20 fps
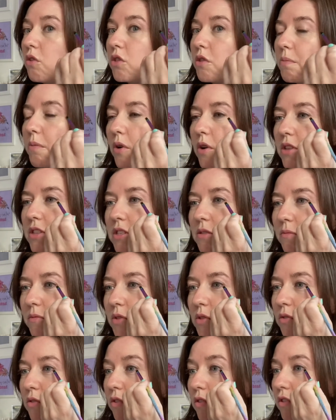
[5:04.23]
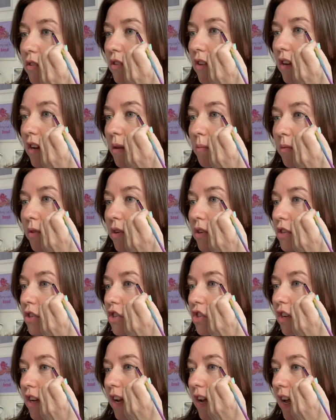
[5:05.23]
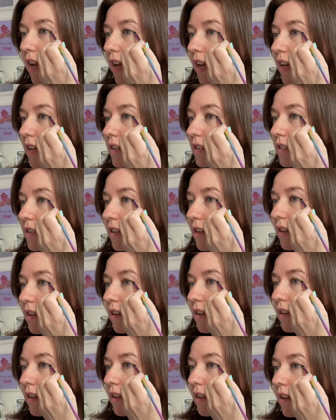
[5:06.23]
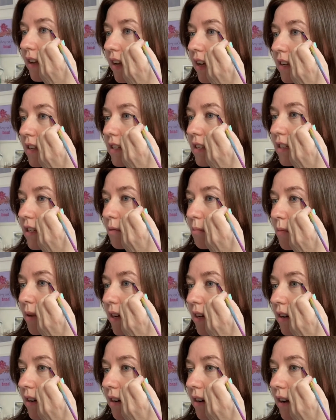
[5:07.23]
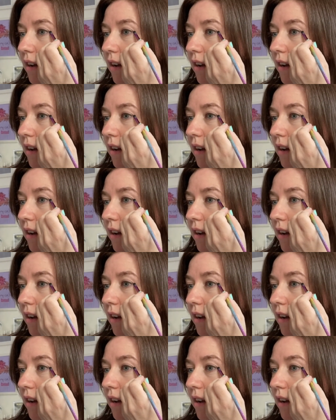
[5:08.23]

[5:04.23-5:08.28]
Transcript: at the bottom, so and I'm looking straight ahead into your mirror.